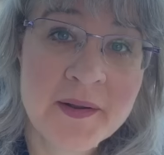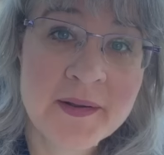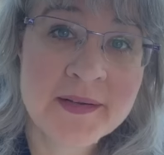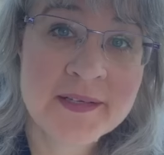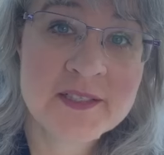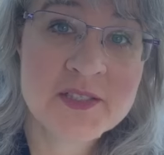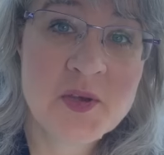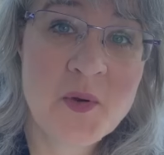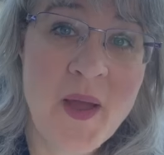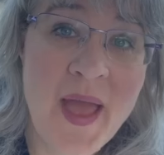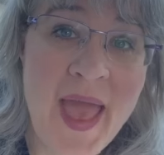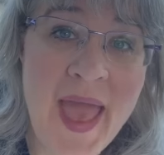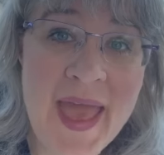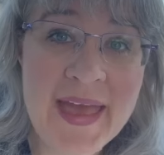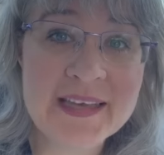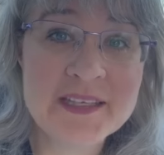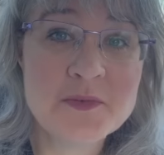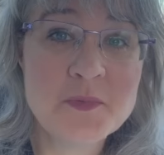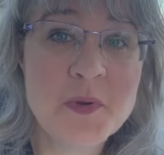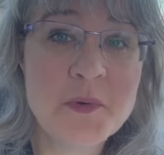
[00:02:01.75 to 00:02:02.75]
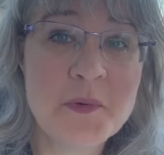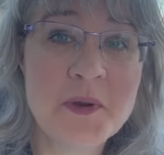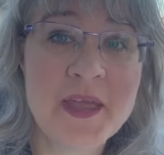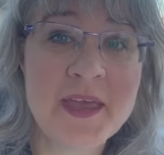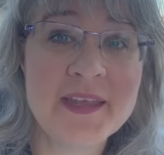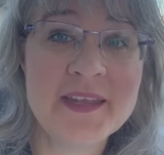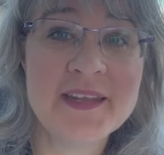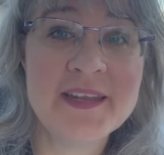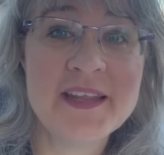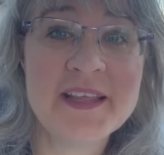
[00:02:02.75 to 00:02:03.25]
So as we were
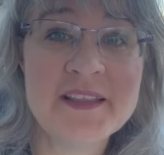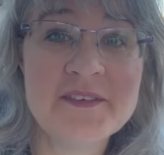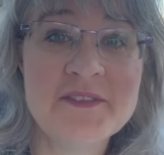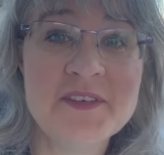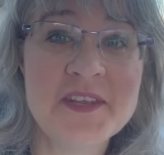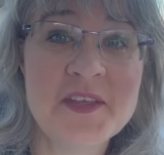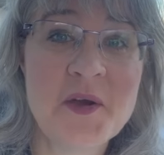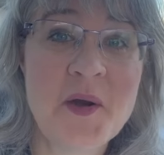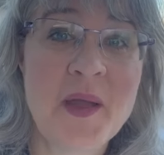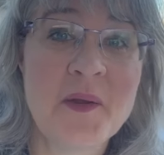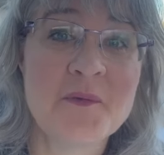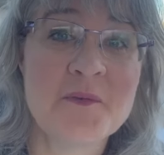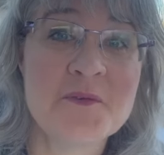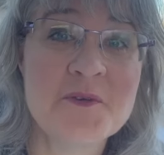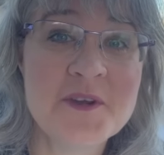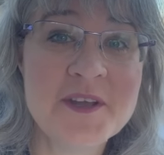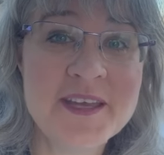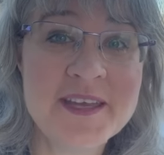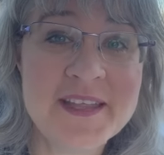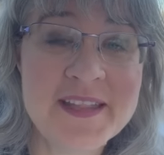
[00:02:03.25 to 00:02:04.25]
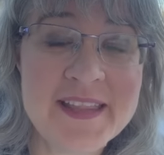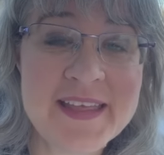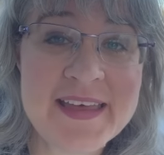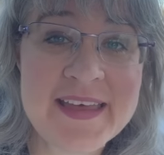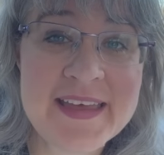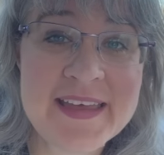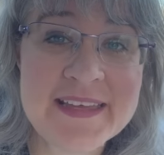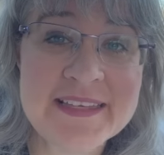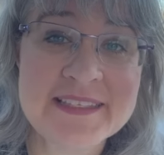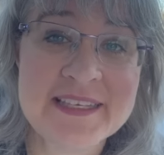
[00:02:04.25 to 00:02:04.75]
editing the video, I
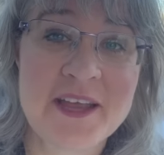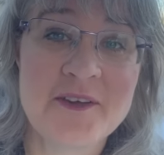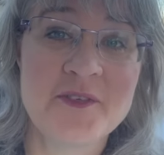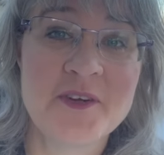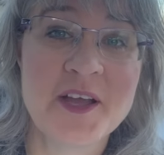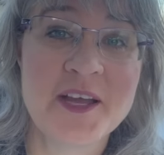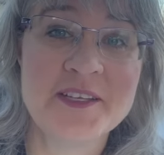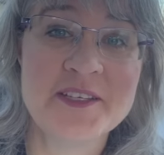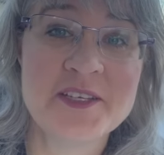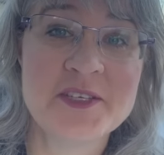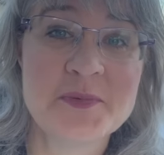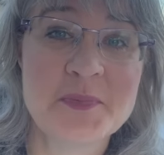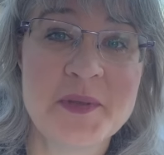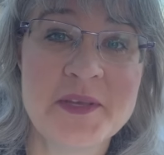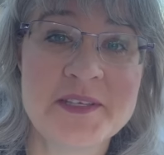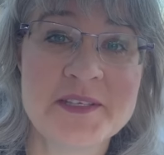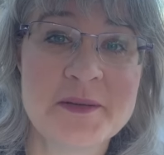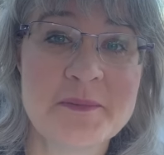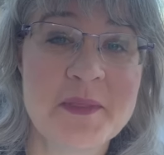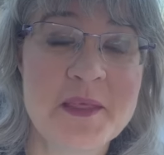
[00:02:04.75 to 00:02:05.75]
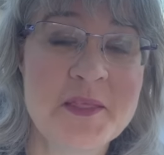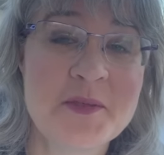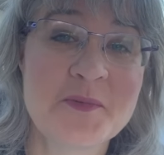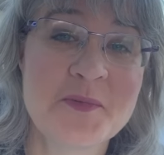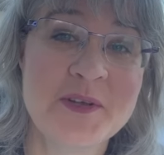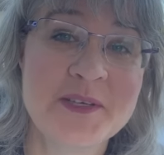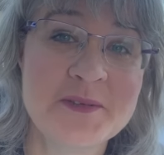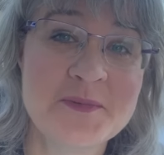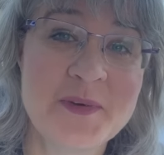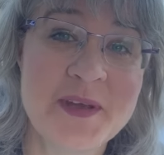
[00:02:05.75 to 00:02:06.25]
realized I forgot to explain something. The
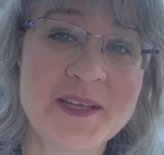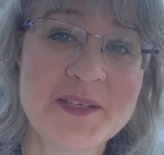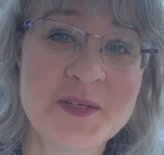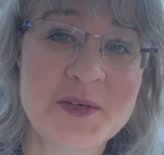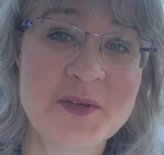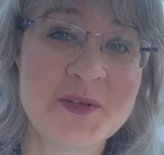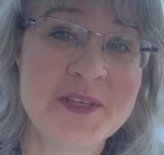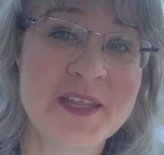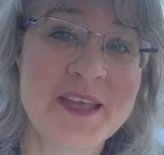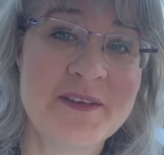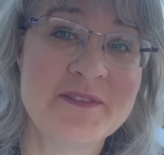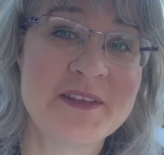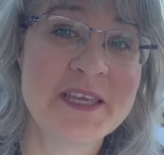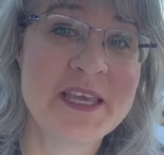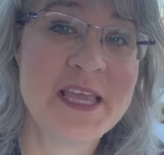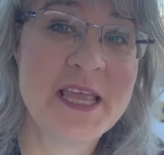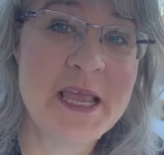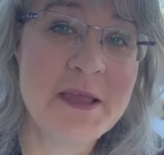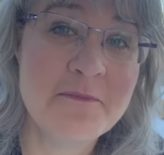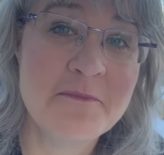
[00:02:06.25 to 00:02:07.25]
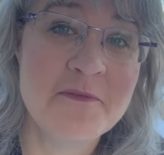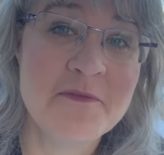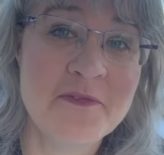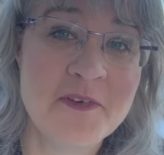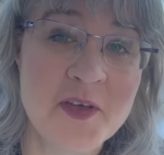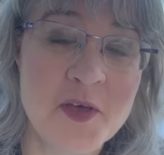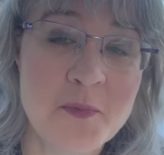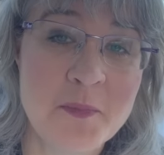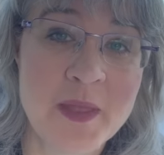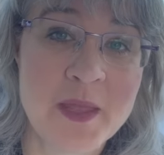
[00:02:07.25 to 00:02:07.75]
reason why I told Dave to keep
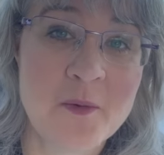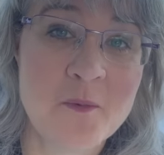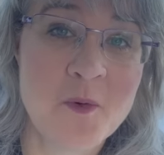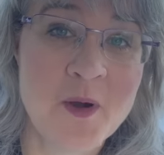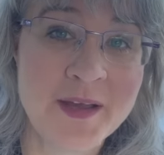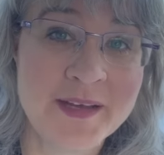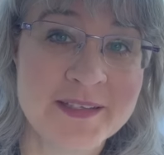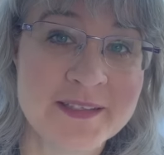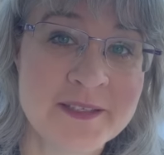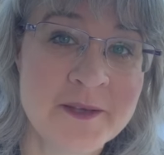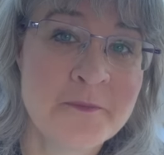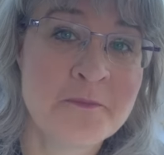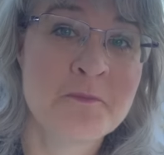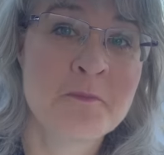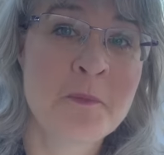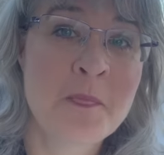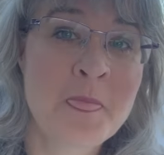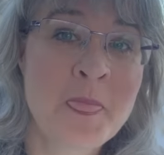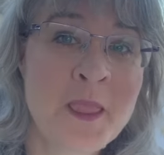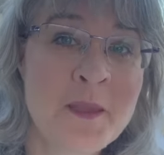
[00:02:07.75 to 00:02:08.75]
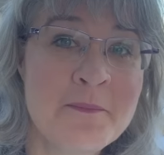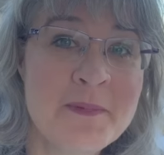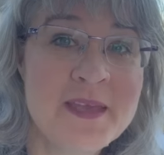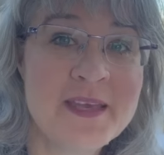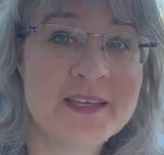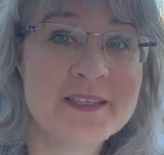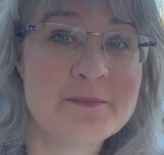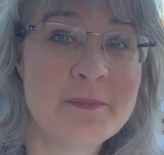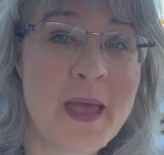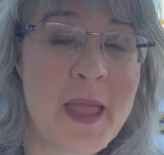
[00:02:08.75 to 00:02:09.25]
filming was
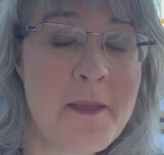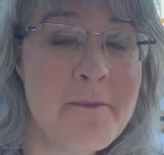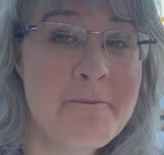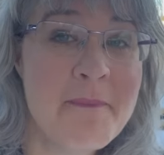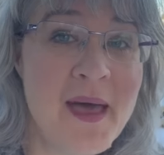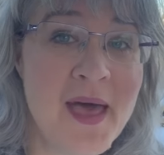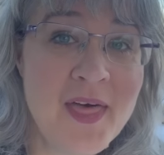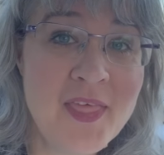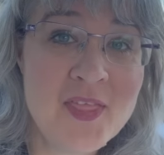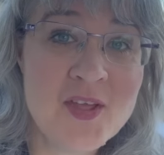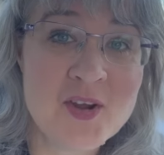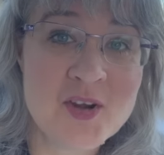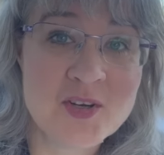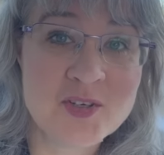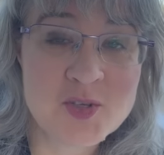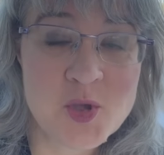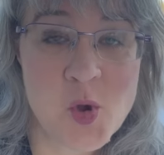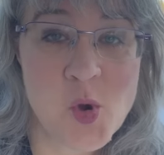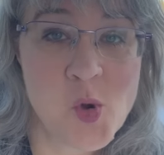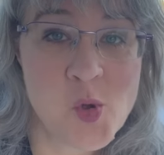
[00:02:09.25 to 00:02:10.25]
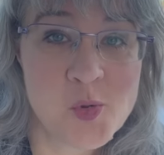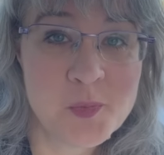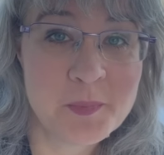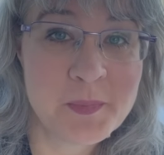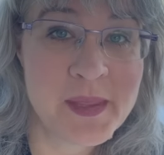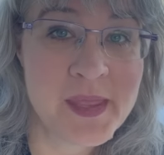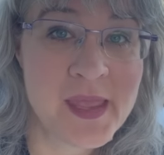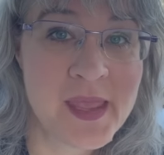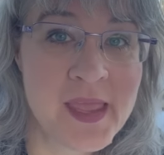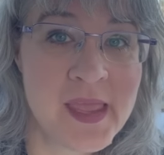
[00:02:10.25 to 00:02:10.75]
because my mother told
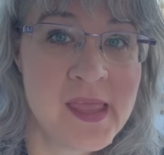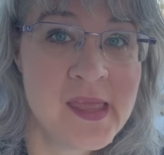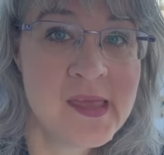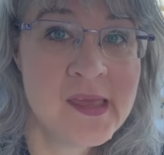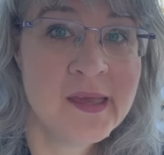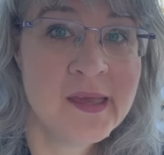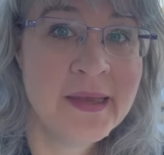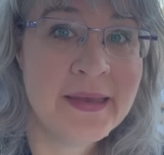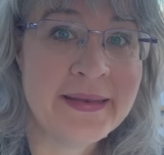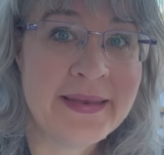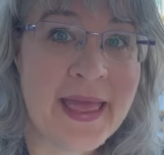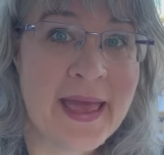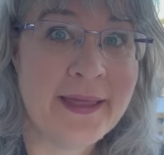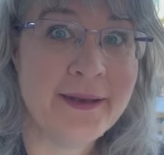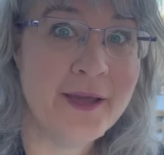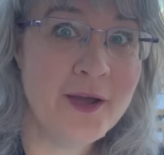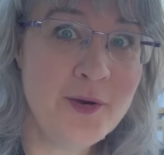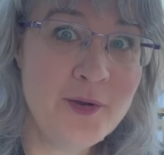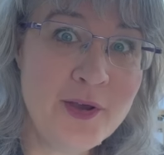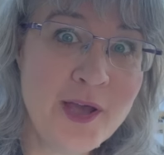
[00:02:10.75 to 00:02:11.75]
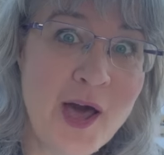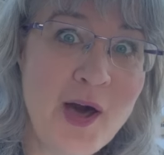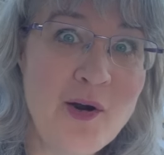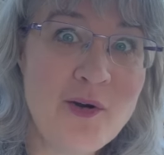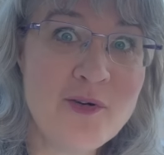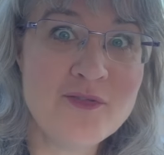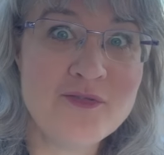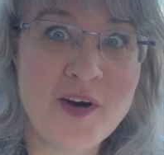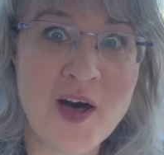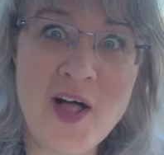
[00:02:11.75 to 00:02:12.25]
me, now don't go
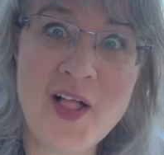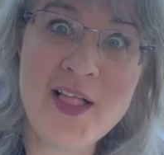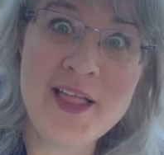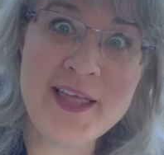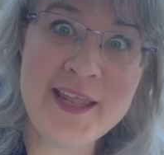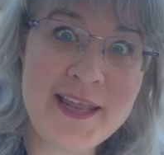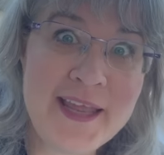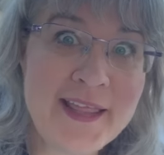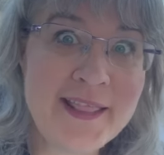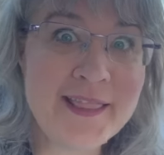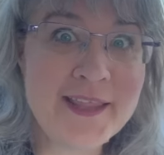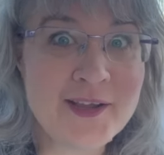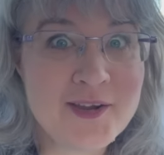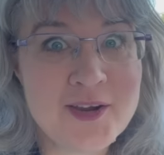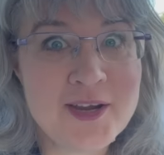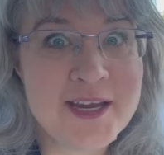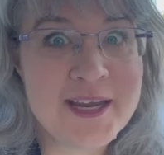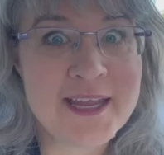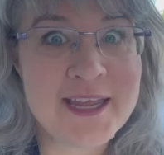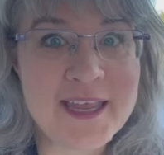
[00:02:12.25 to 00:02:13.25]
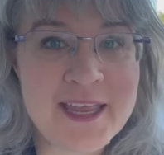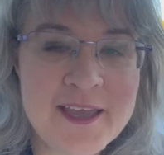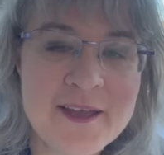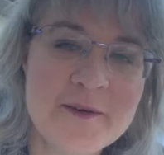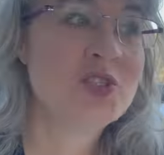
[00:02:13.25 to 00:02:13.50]
falling in the creek.